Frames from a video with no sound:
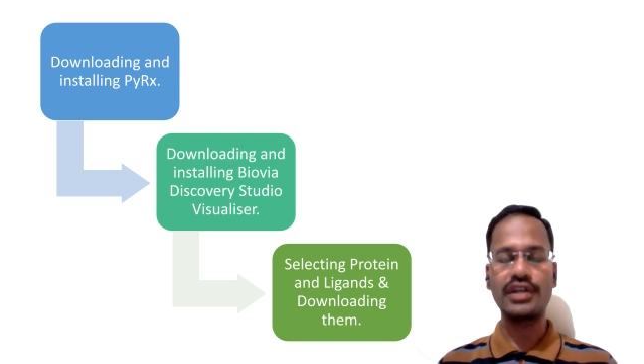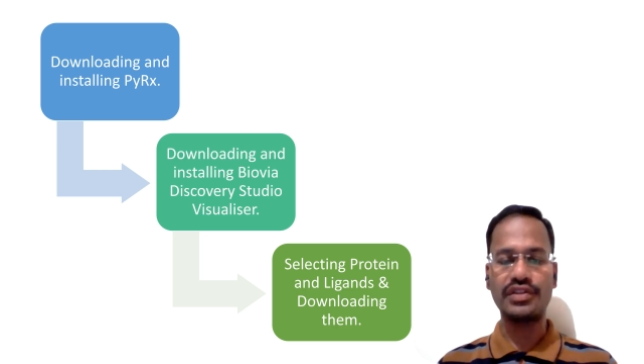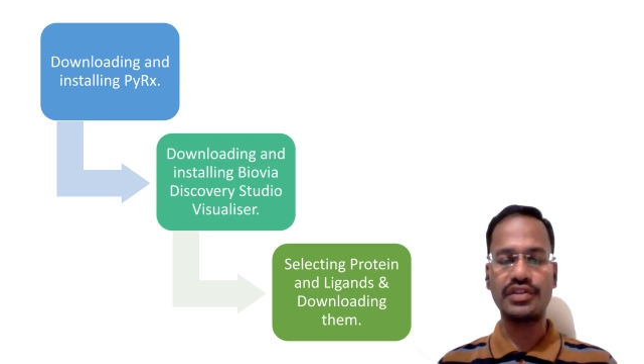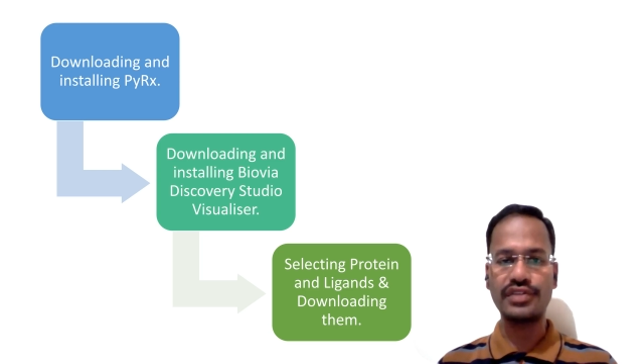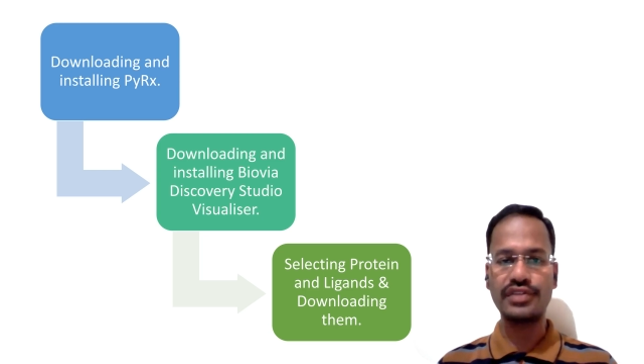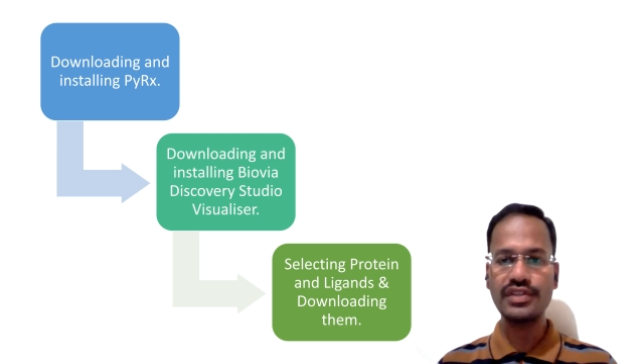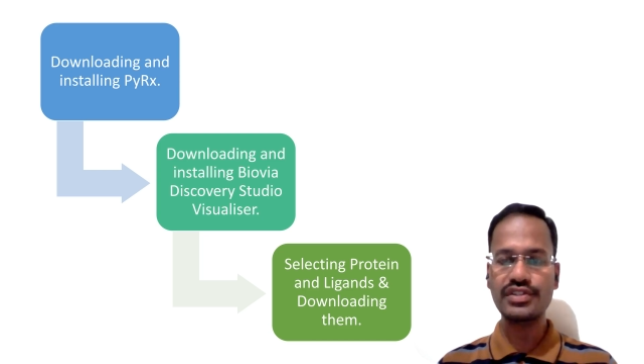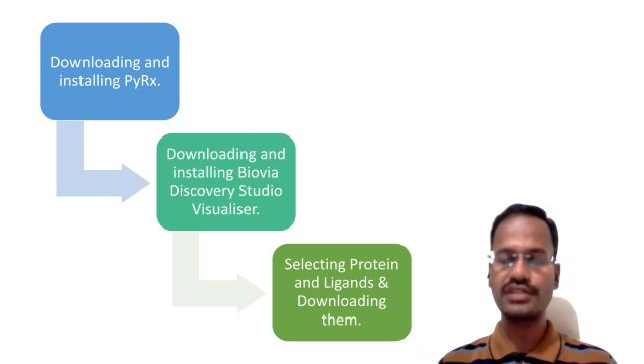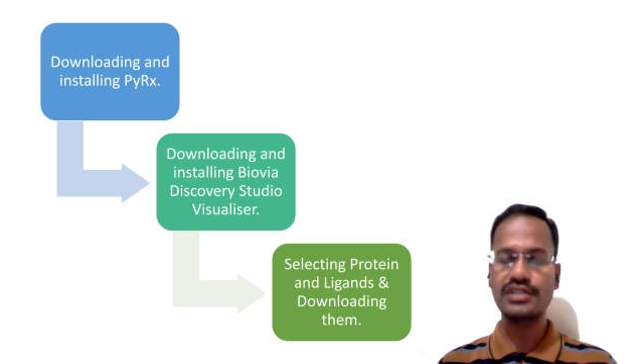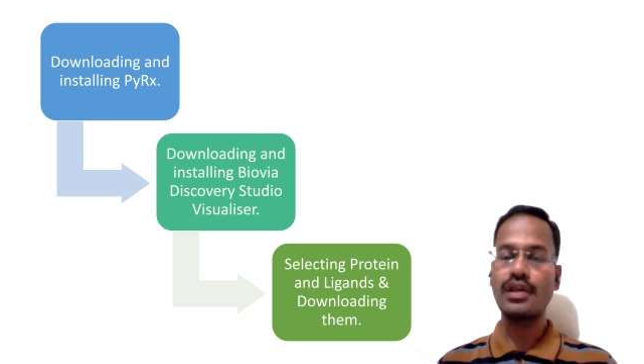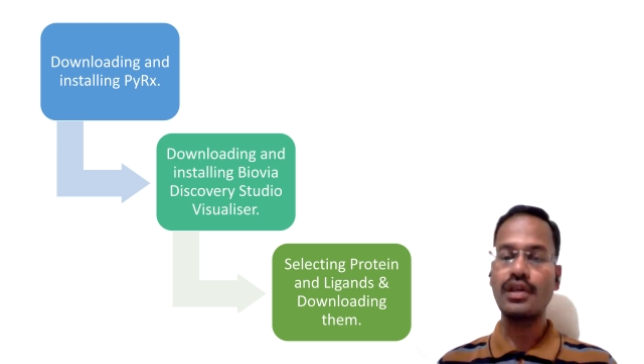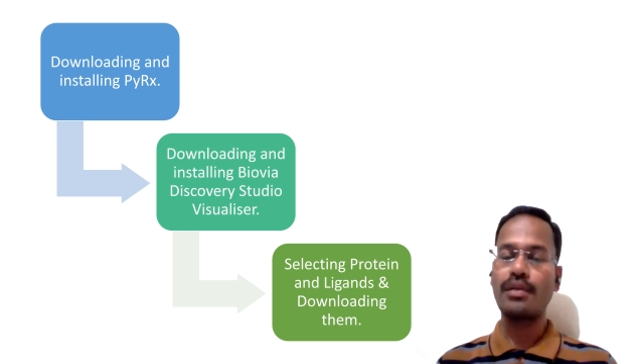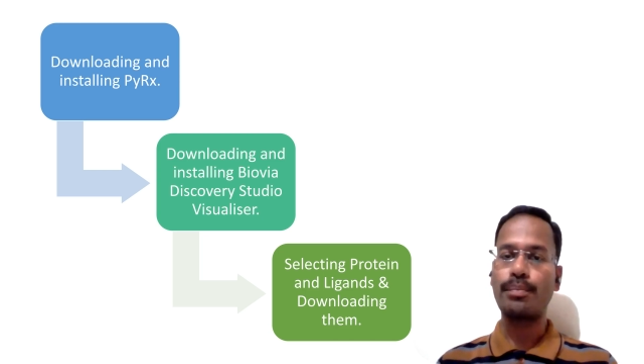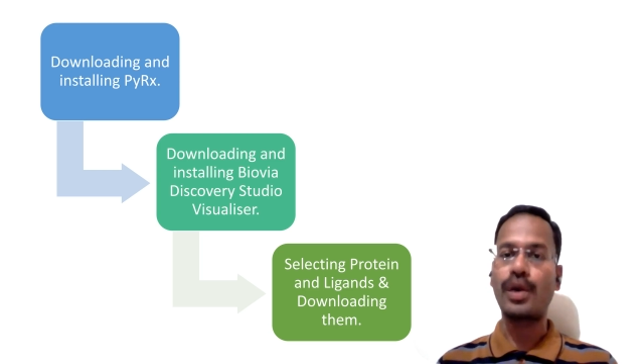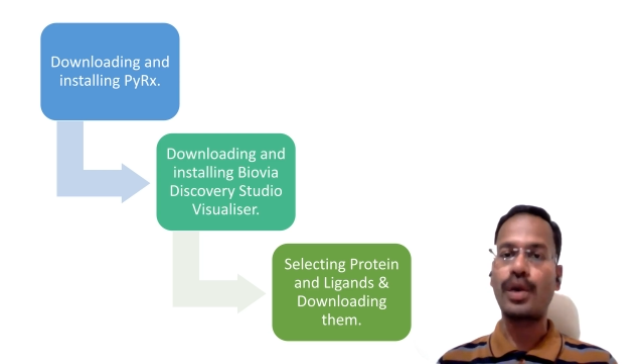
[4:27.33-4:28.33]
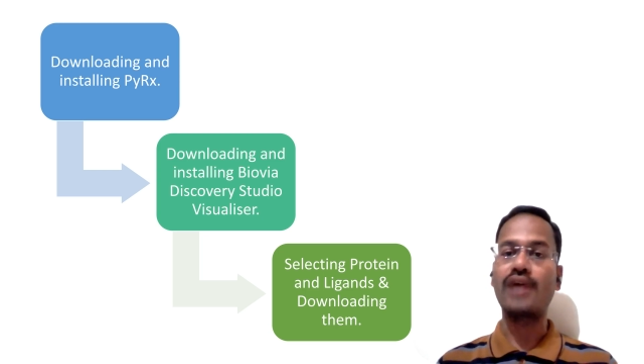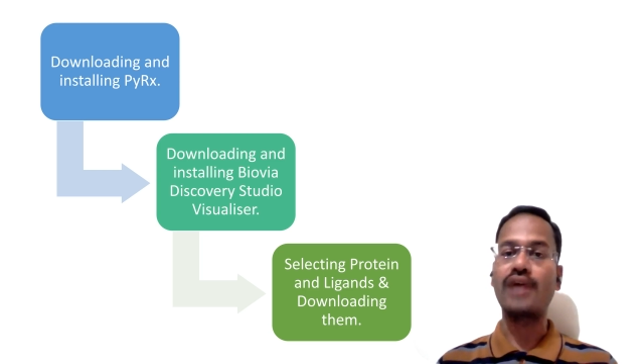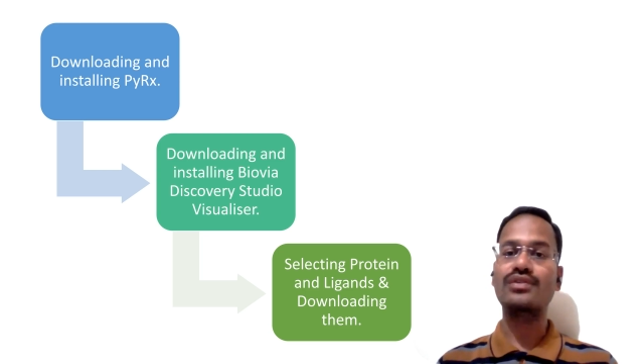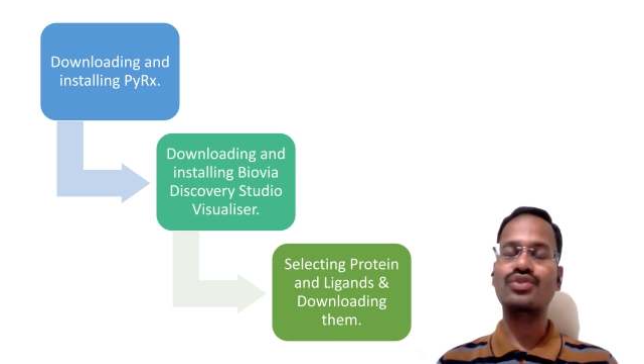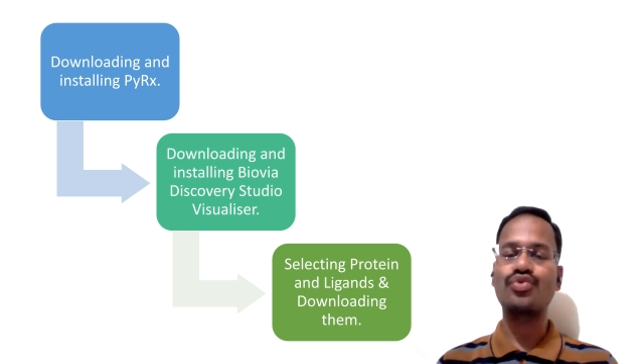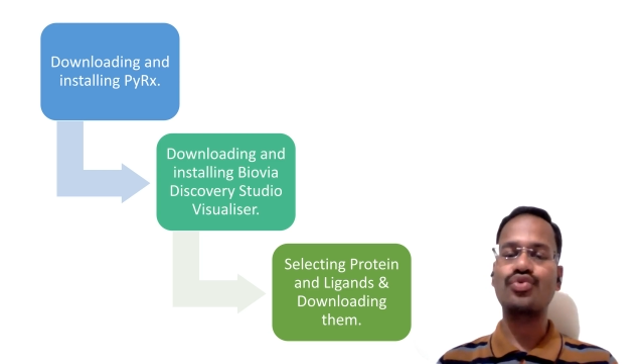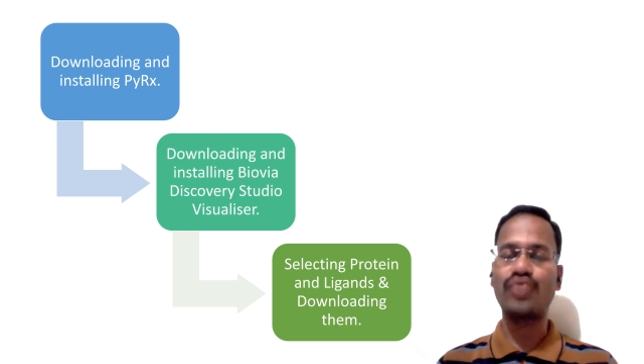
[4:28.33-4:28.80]
in this part
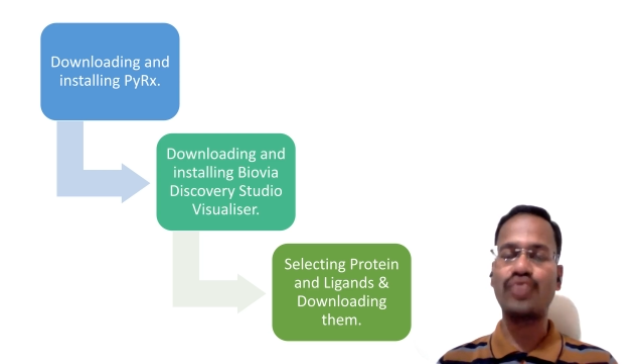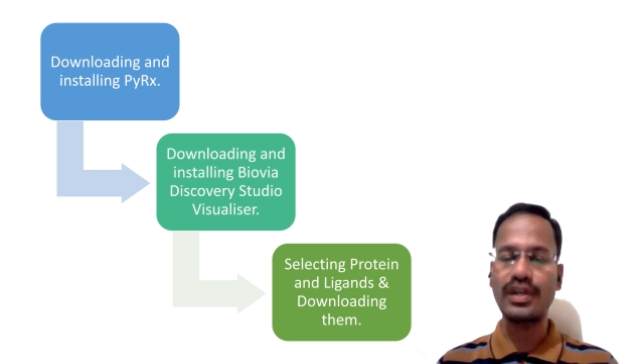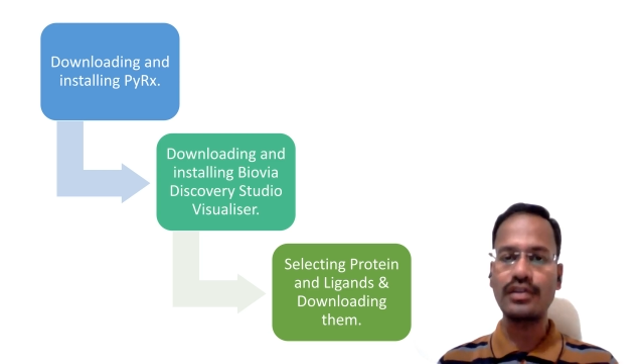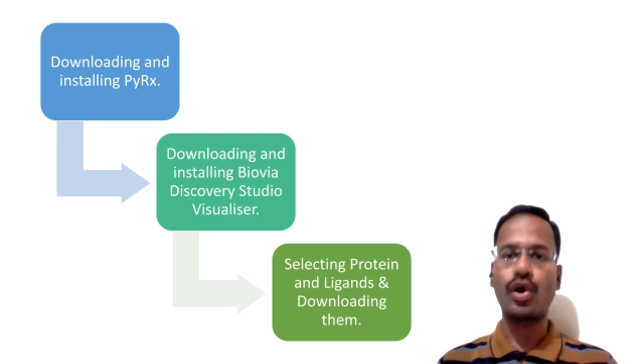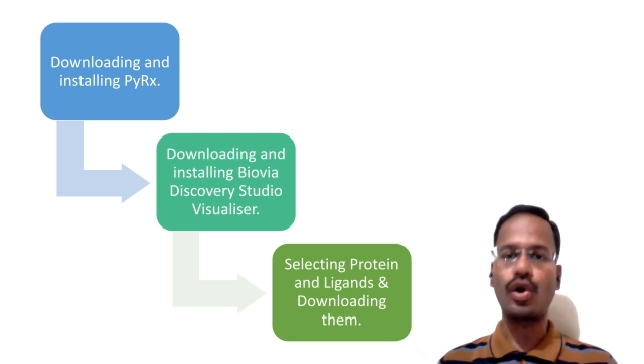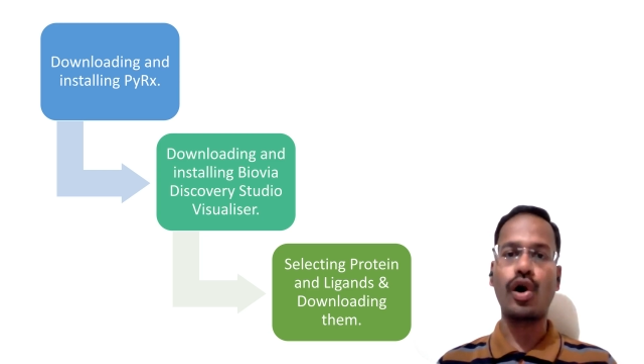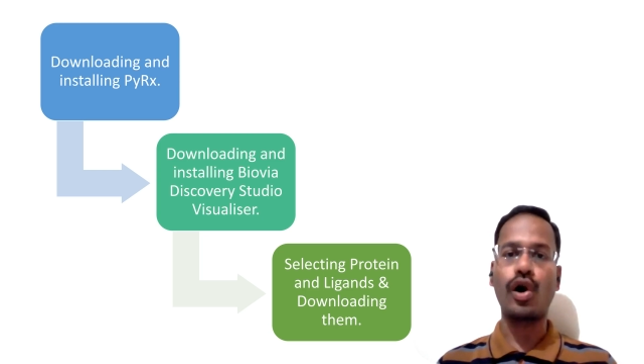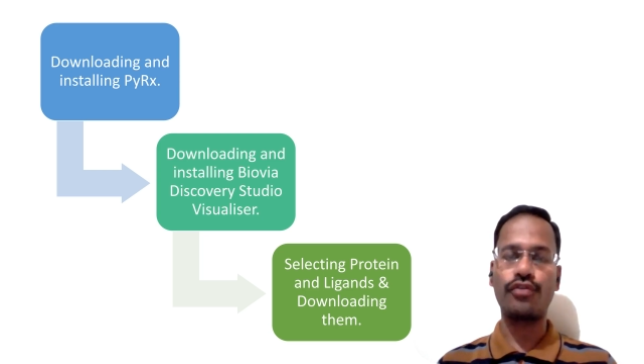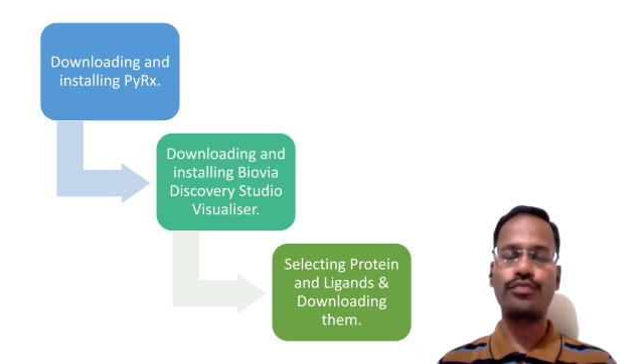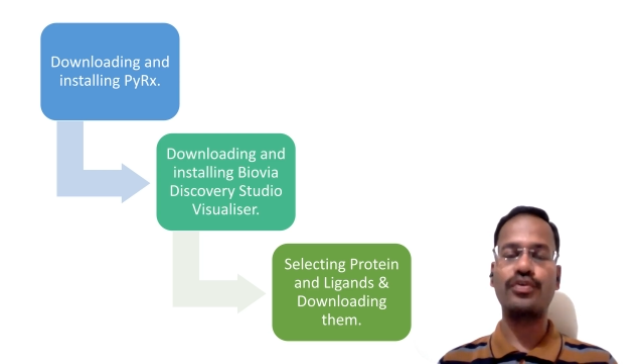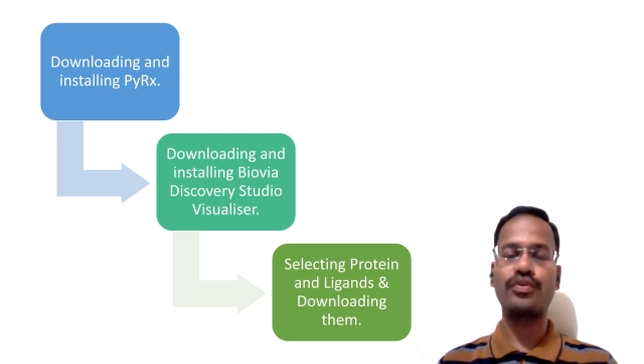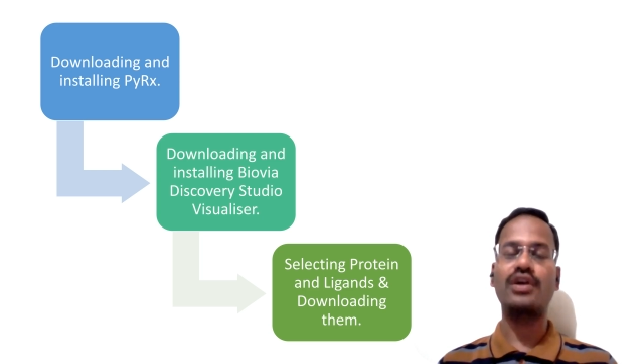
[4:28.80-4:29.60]
one of